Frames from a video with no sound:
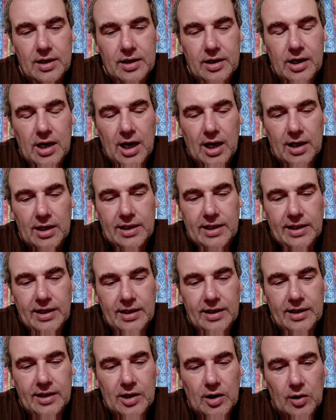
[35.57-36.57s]

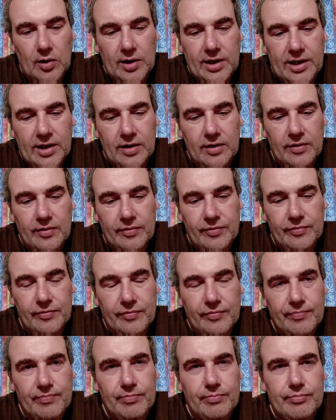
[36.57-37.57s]
nutty kind of
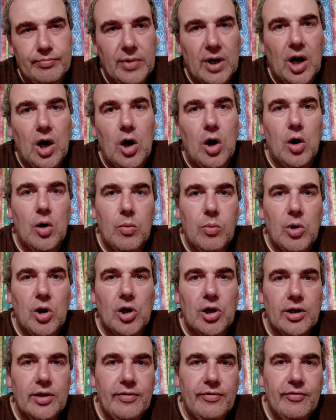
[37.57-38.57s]

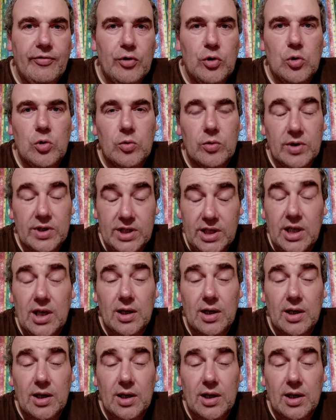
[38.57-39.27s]
RY4ish.